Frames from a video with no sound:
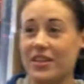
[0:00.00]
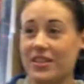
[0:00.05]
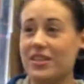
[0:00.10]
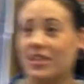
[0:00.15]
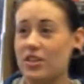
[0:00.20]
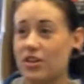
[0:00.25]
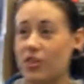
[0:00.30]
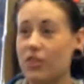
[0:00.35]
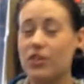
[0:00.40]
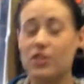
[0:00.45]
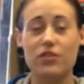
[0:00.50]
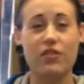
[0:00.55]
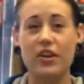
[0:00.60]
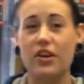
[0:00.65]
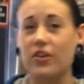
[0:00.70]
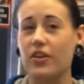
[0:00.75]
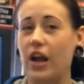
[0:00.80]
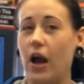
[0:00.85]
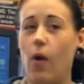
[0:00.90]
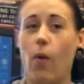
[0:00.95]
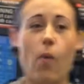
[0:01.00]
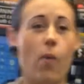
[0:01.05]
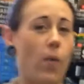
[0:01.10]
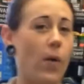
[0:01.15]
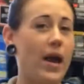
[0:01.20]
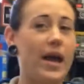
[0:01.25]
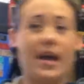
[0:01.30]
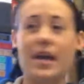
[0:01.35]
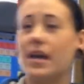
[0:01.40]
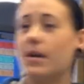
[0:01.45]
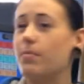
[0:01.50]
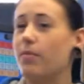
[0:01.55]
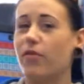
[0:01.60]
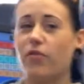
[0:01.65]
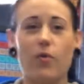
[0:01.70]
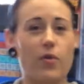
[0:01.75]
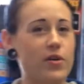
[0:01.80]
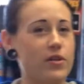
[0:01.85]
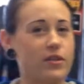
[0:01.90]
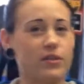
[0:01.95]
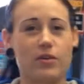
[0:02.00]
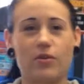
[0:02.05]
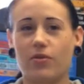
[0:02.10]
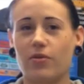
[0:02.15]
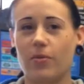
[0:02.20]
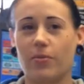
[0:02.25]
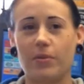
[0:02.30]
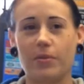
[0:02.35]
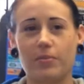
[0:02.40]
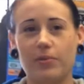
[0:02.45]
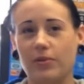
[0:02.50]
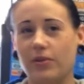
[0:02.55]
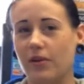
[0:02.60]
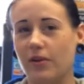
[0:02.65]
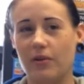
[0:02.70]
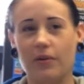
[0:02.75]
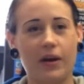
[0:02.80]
The tourists figured out way before the local people did.